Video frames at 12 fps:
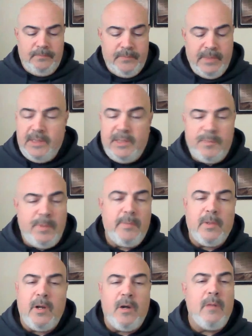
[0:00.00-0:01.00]
Because these
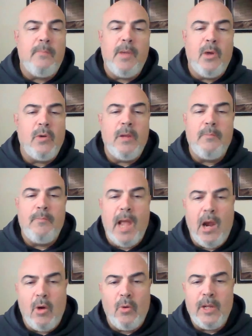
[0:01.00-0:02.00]
people aren't about
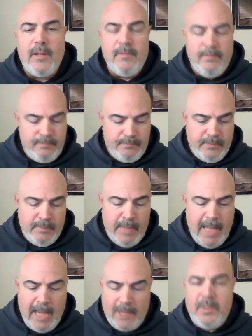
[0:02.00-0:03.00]
empowering
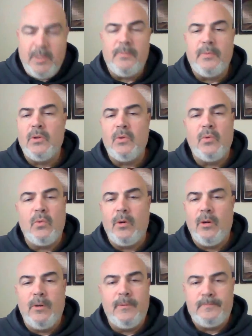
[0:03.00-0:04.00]
black people
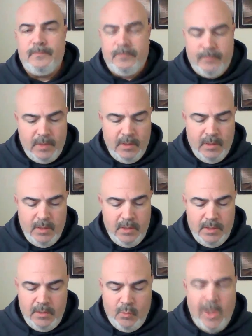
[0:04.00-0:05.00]
or
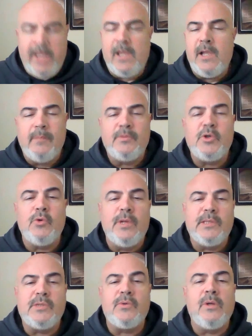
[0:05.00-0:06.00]
waking up true
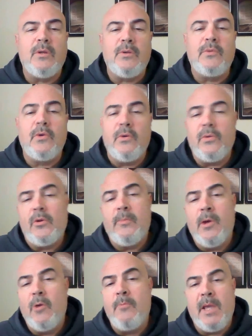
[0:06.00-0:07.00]
Israel. They're
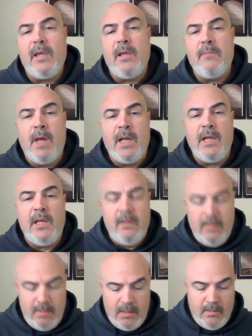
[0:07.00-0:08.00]
about making money
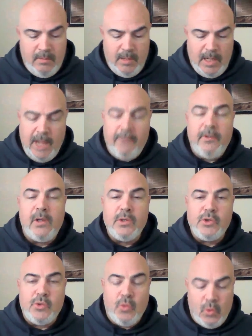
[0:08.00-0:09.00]
and having
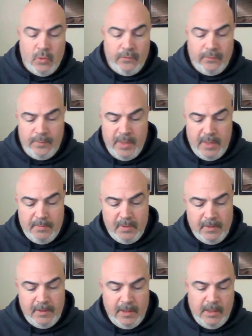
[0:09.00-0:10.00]
control over
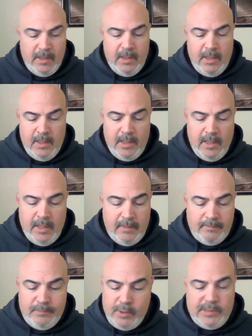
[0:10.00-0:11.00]
people.
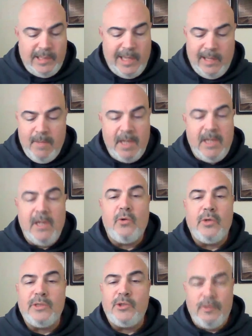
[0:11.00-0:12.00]
Just like many
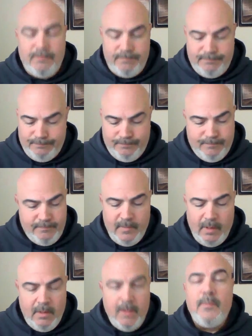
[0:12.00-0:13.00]
Christian
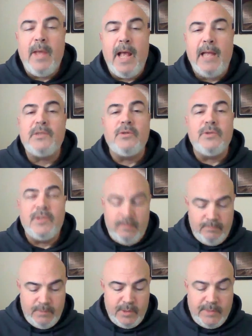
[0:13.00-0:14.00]
pastors
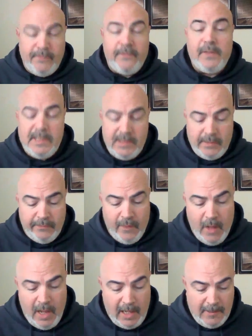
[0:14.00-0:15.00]
just fleece the
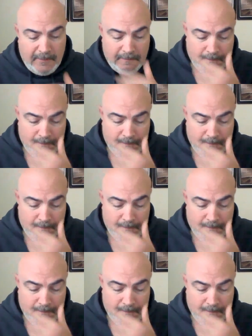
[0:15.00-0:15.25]
flock.